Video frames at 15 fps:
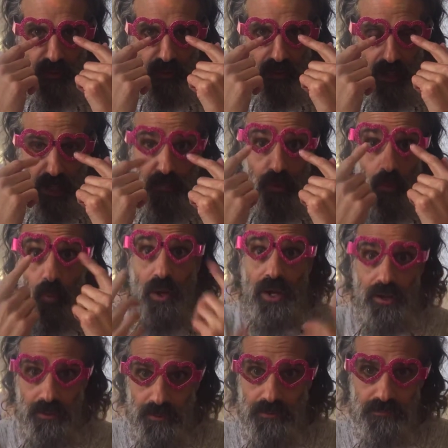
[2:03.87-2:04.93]
I'm
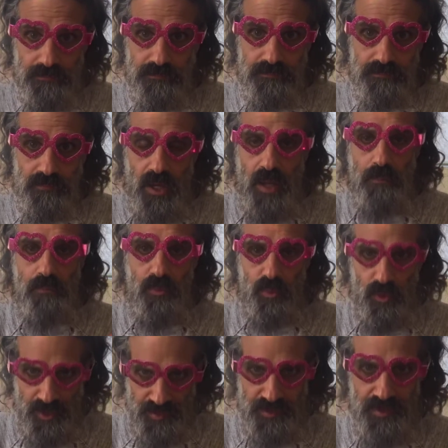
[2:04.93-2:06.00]
aware, I'm
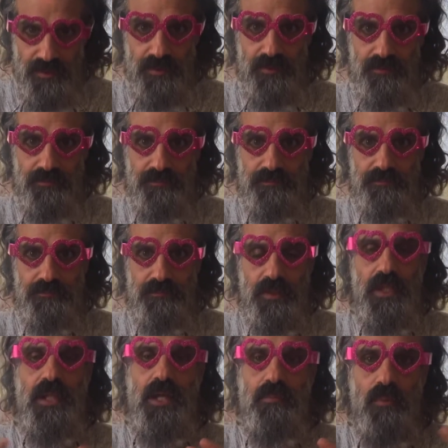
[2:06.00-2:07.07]
present,
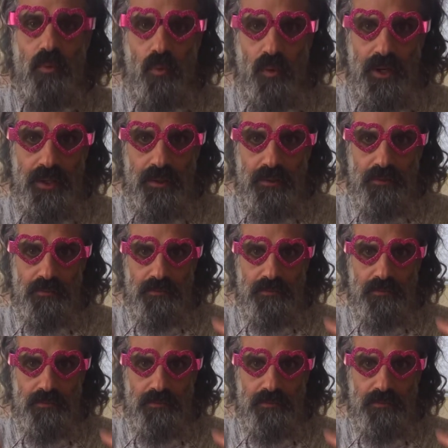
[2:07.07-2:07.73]
and I'm aware.